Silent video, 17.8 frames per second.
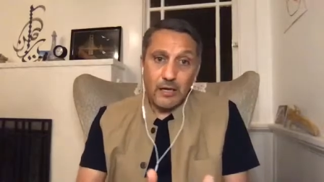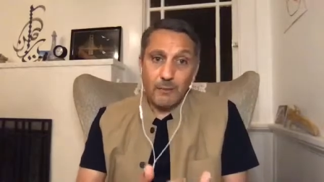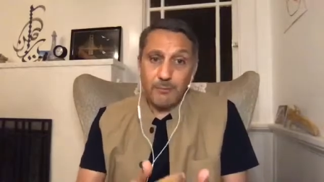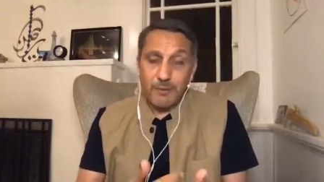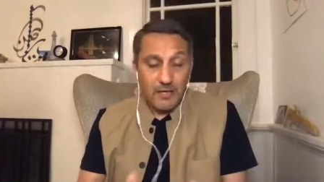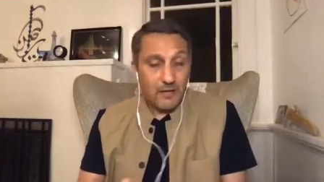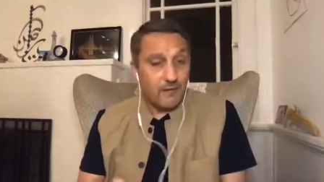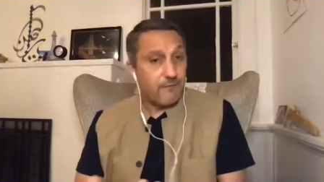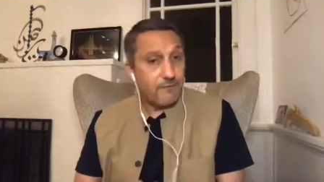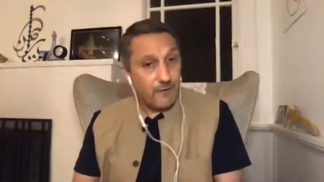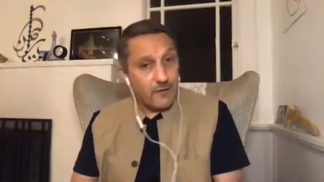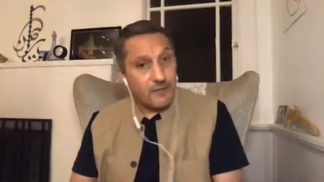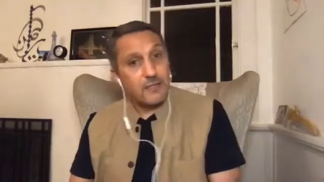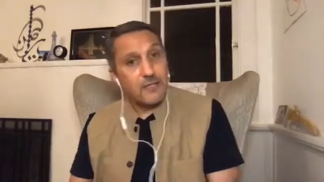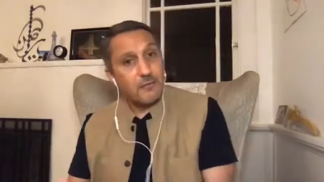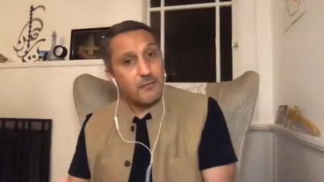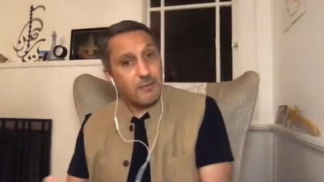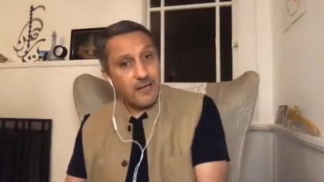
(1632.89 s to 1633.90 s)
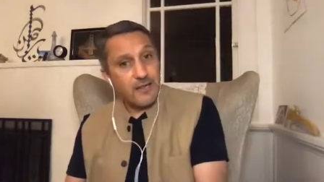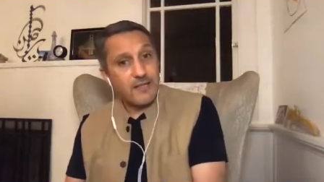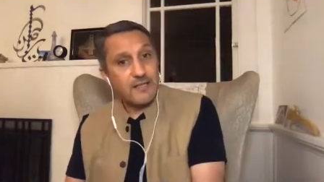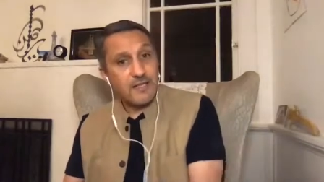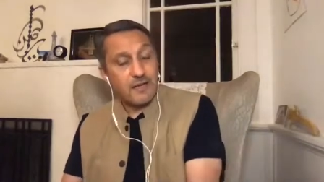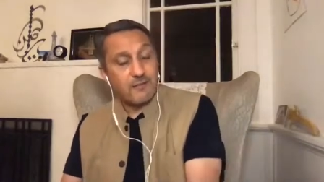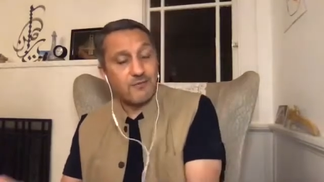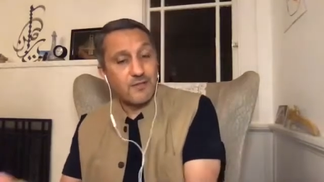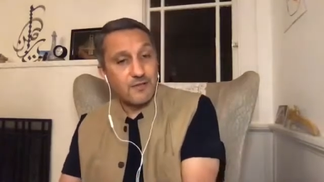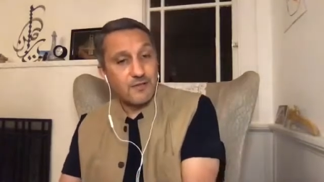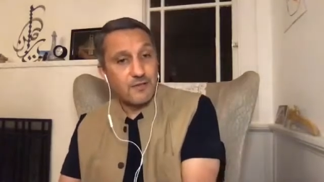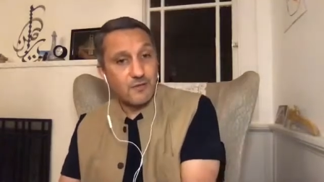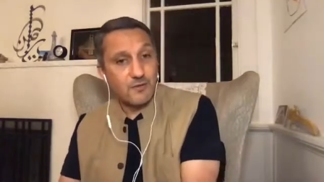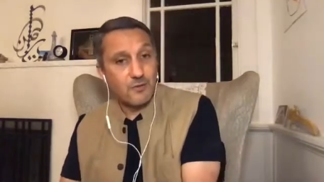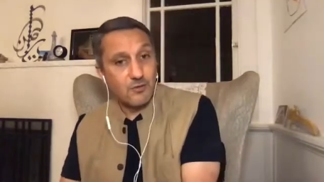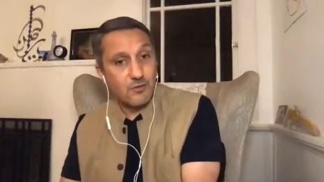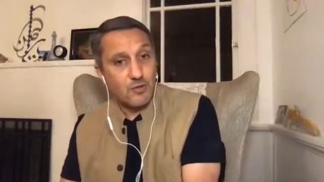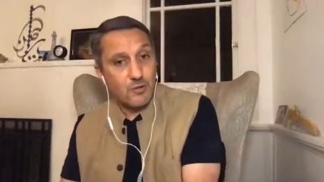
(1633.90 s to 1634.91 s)
being funded by the San
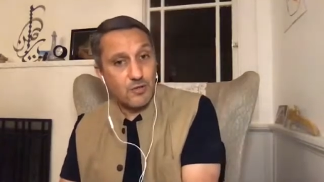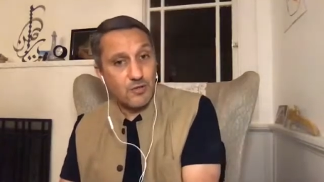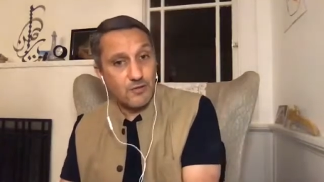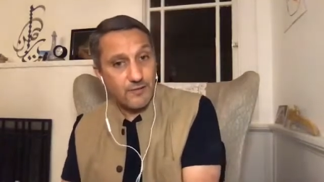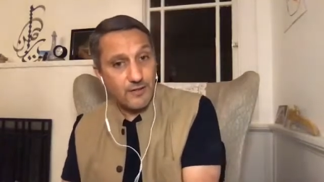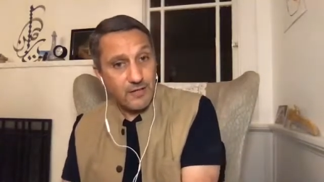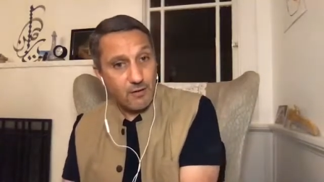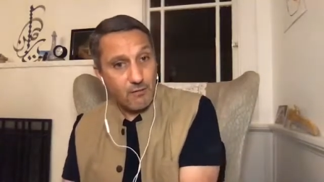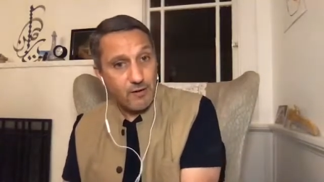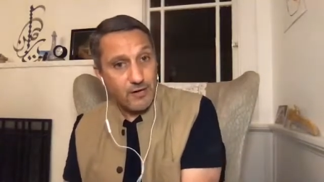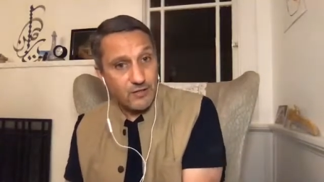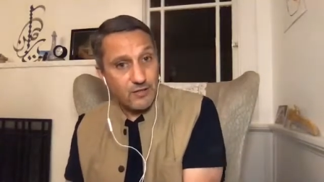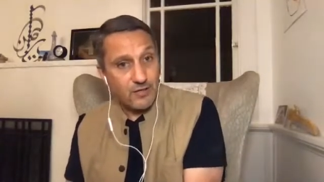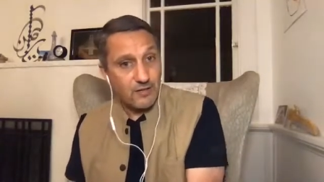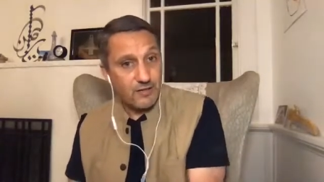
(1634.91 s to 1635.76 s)
Francisco Jewish Federation.